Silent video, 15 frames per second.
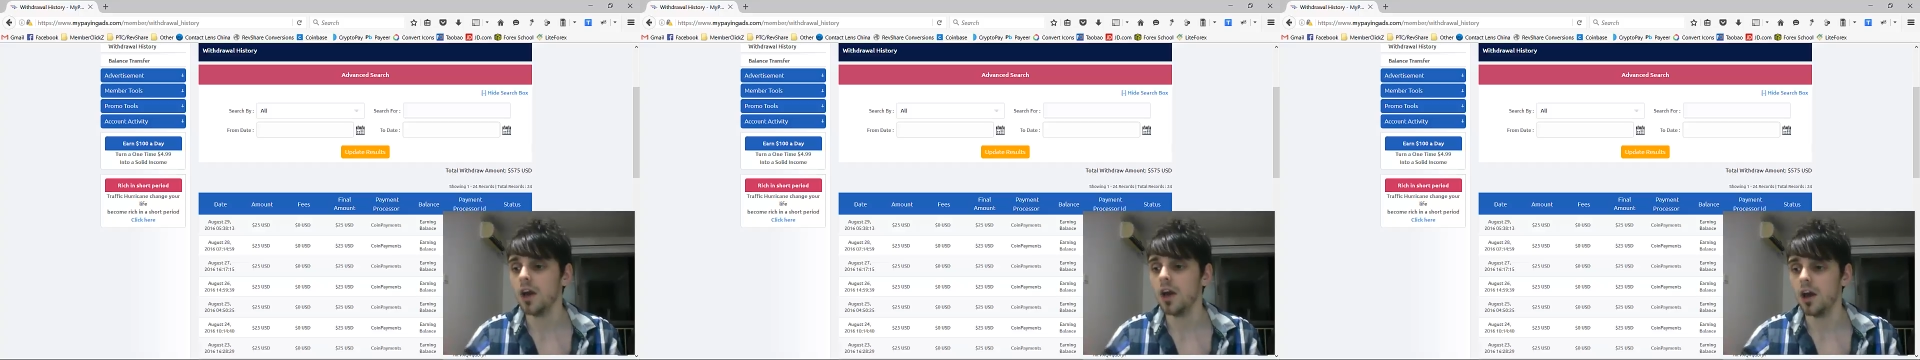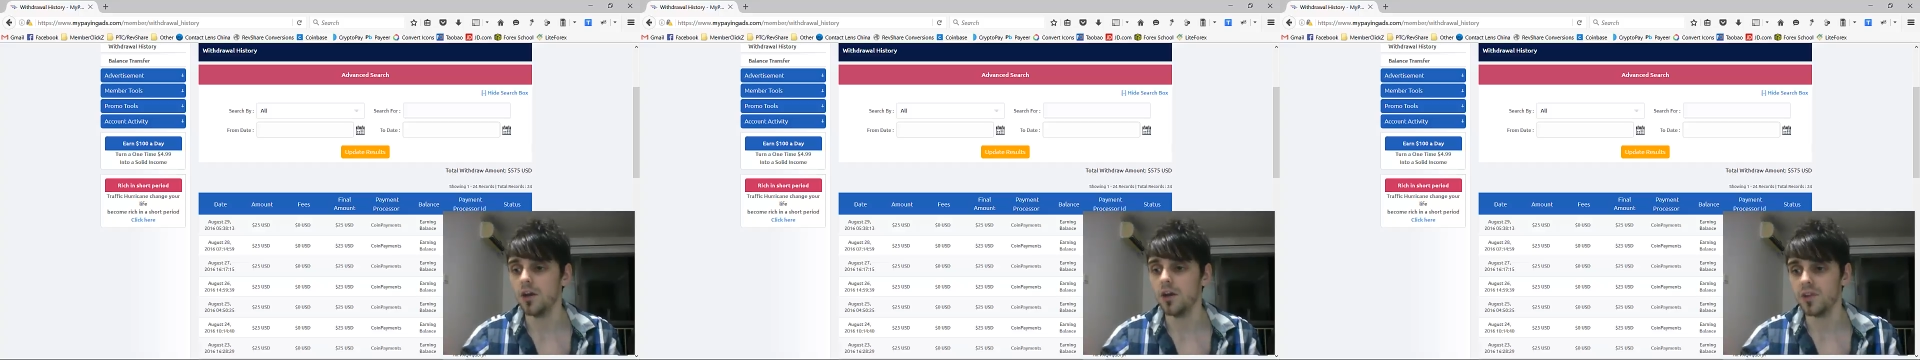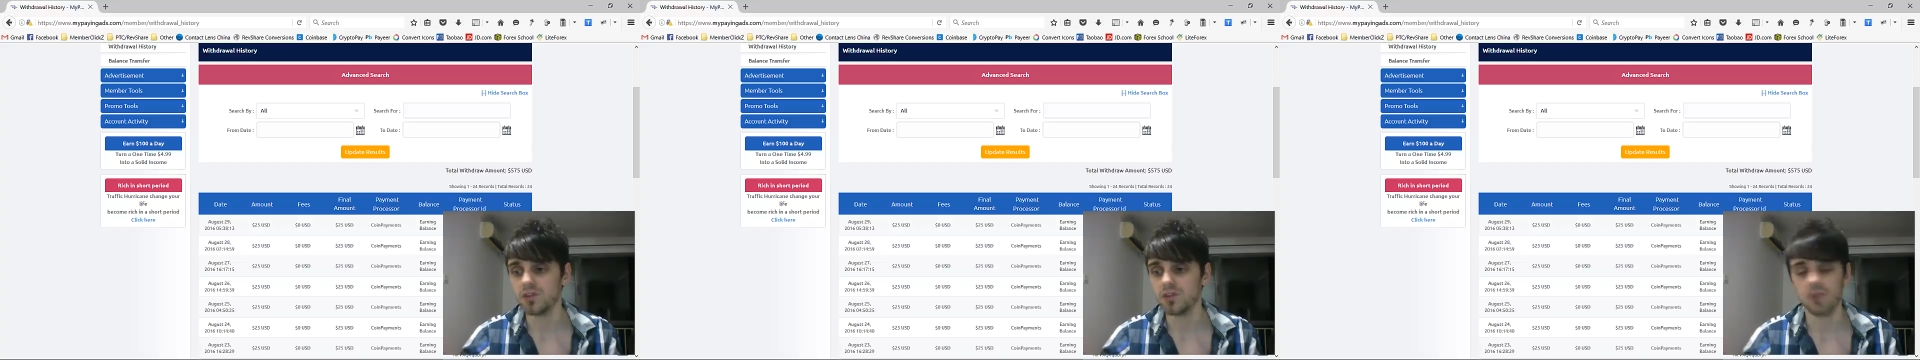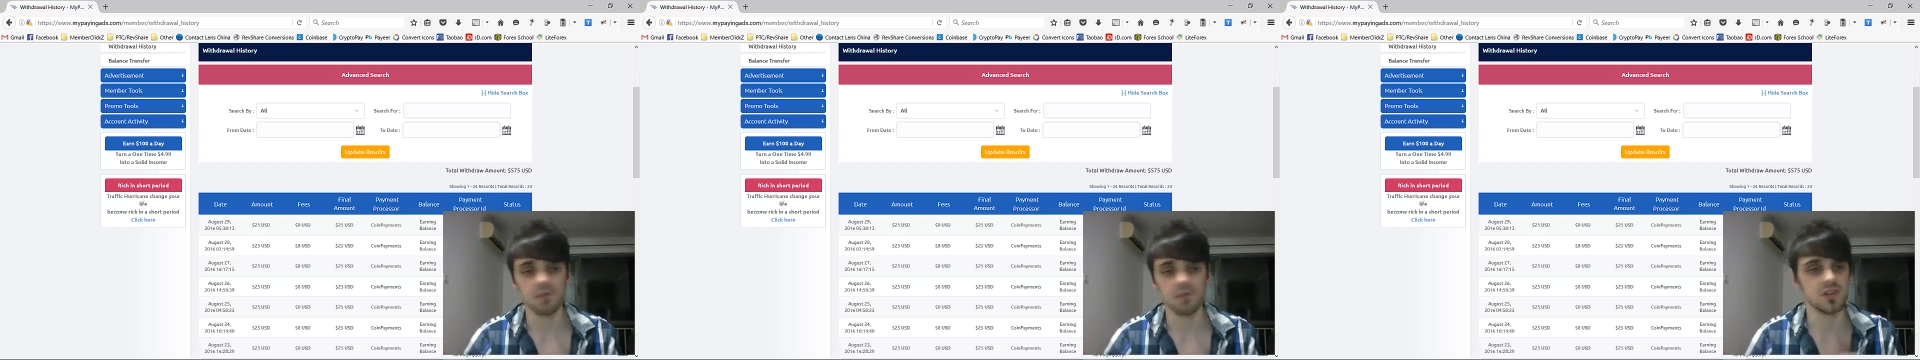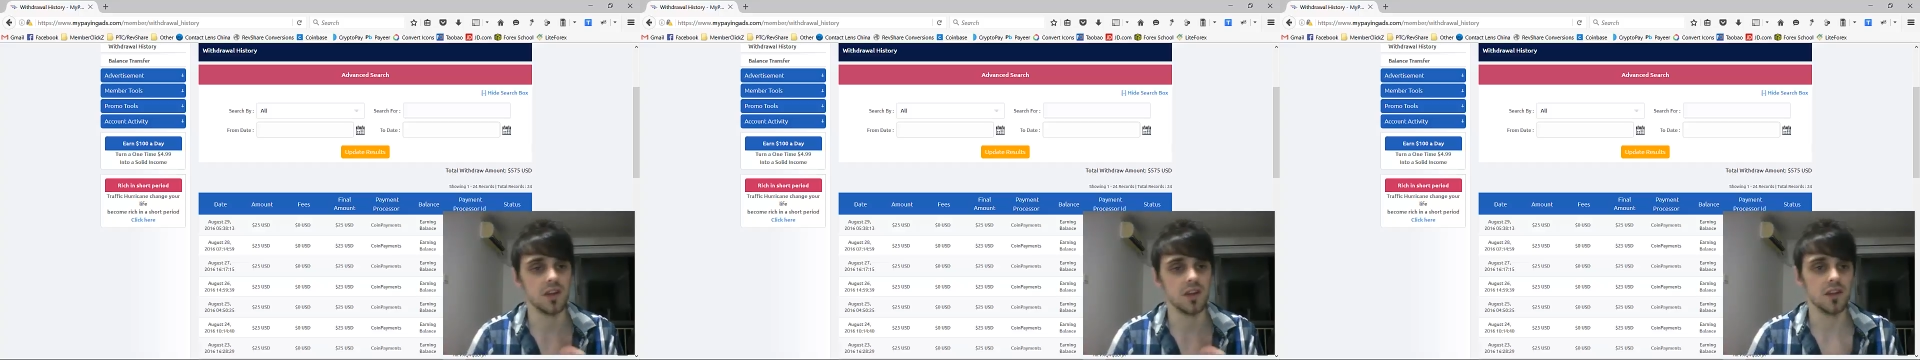this
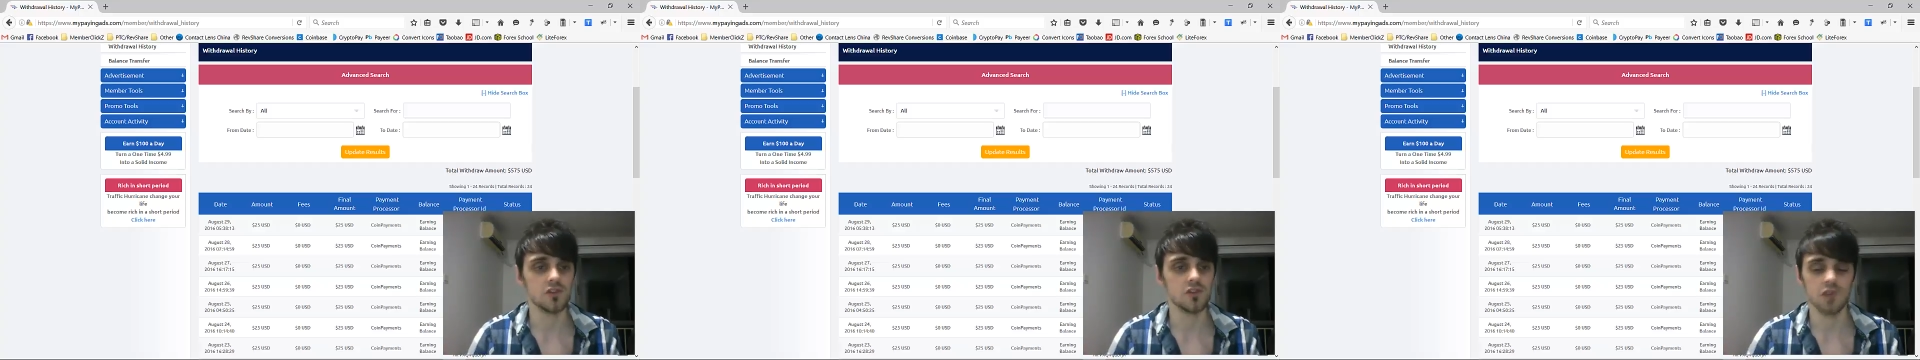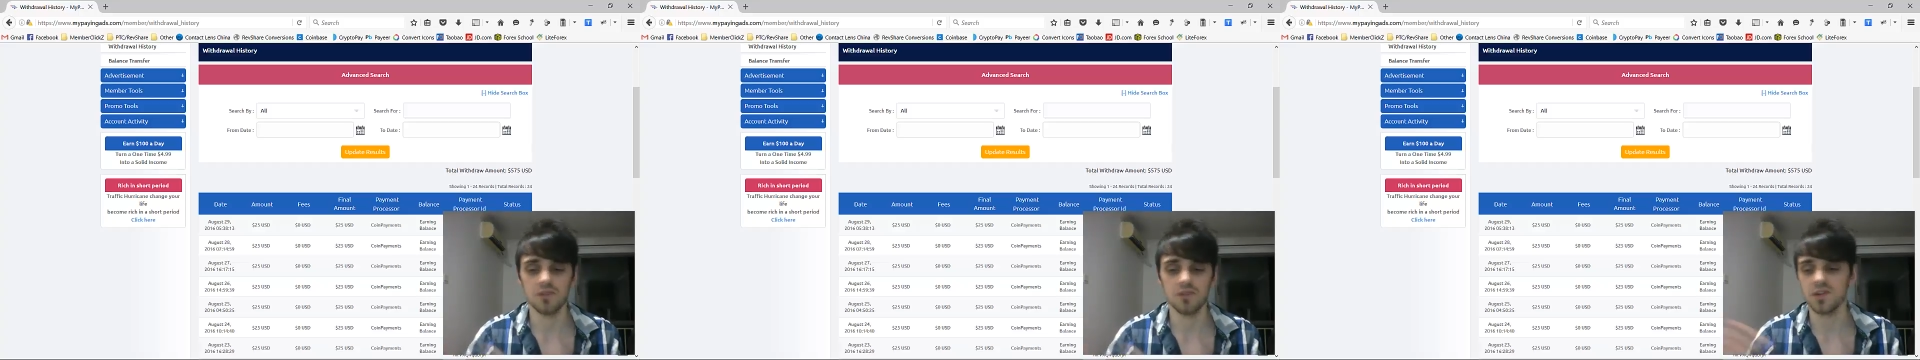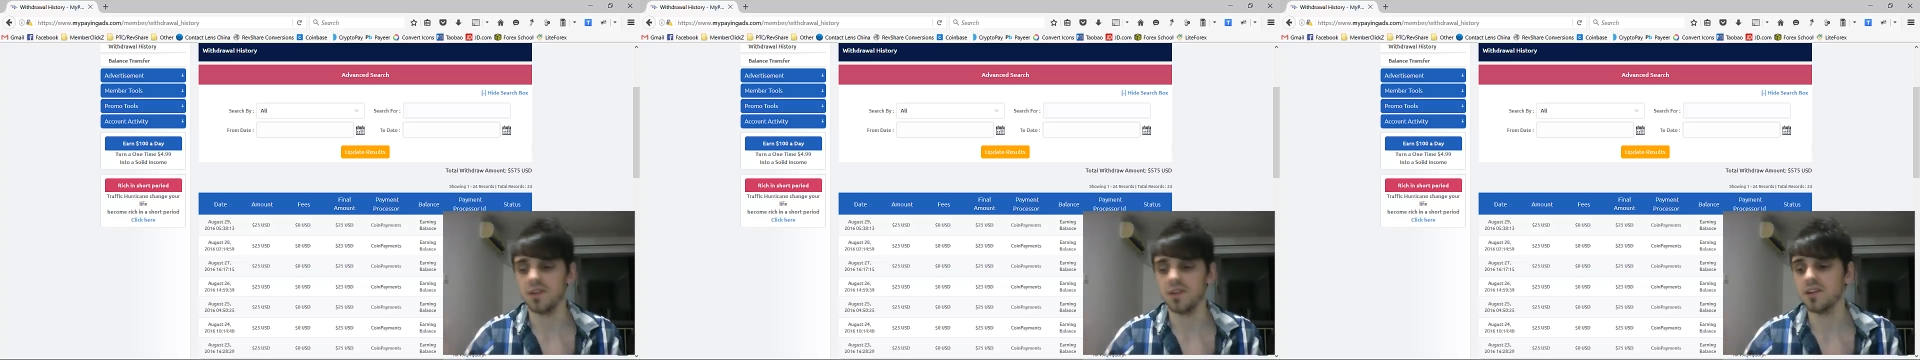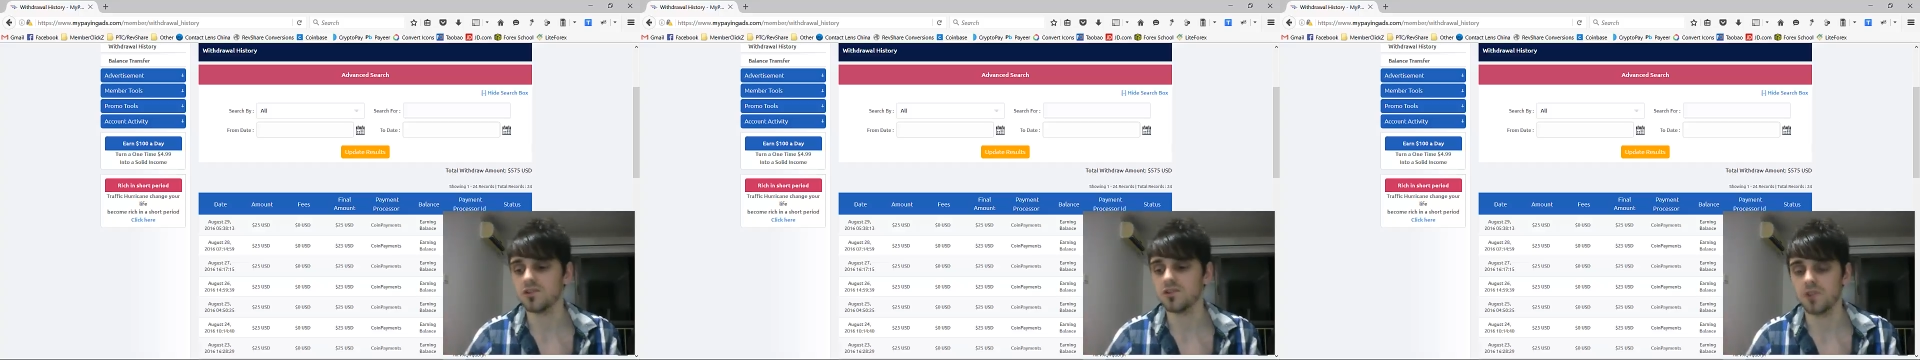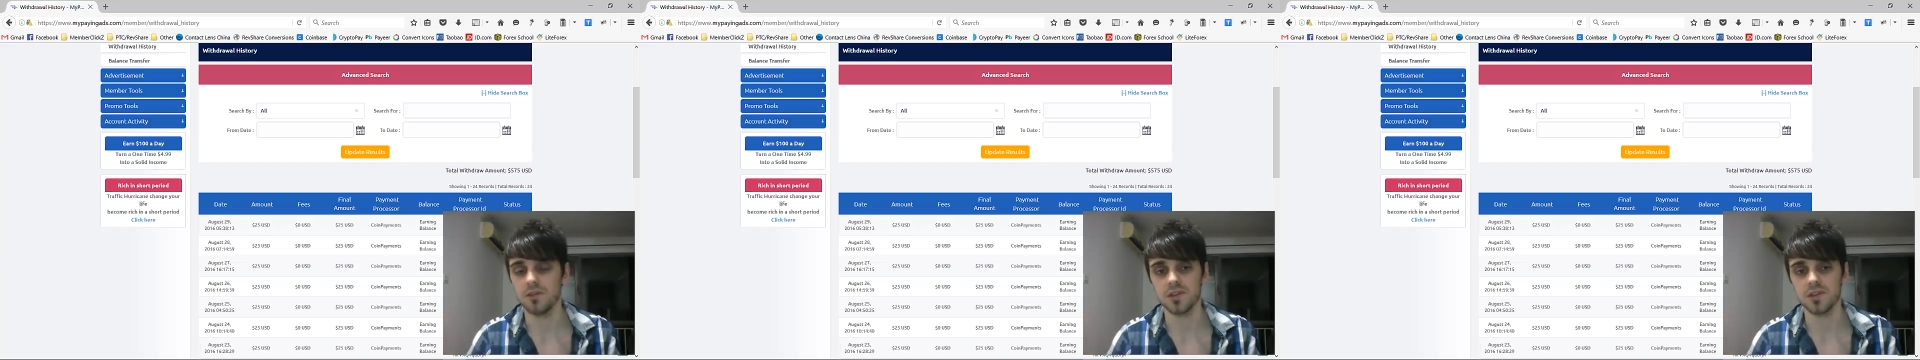
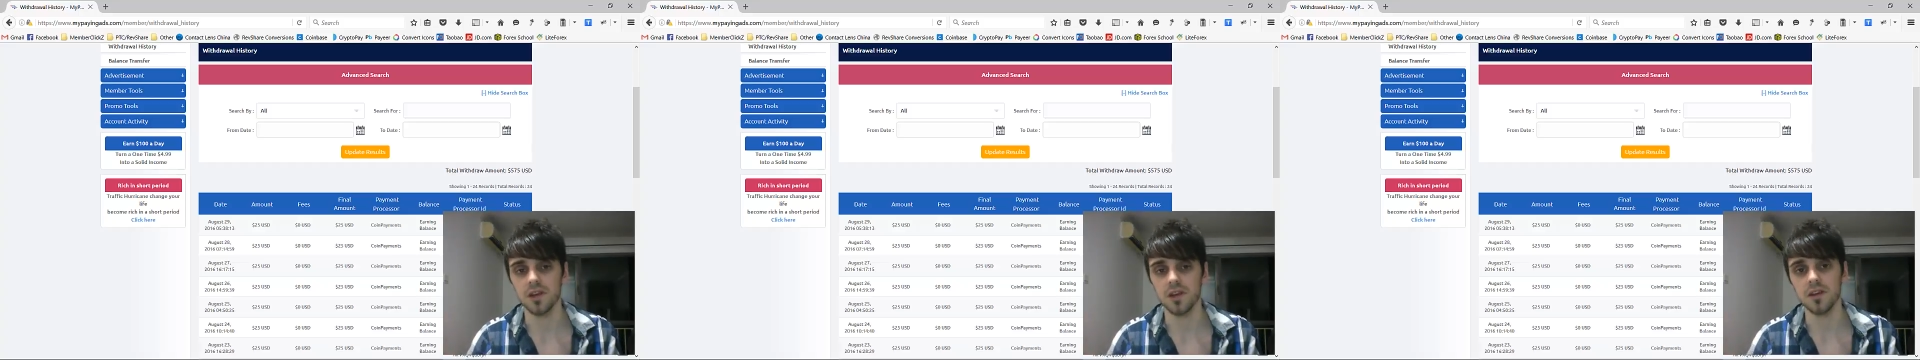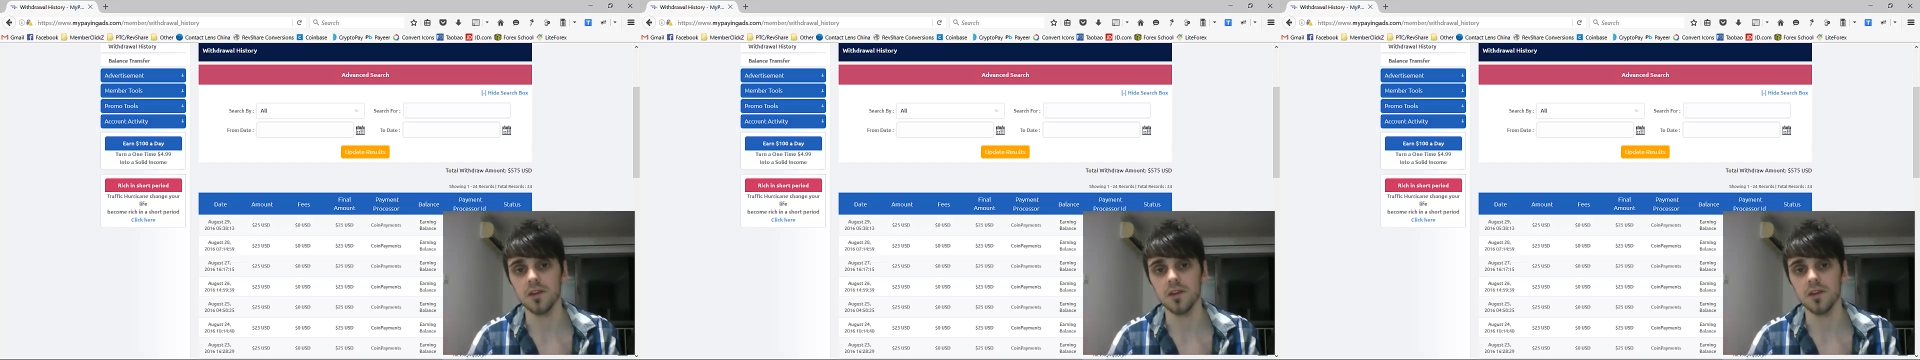RevShare,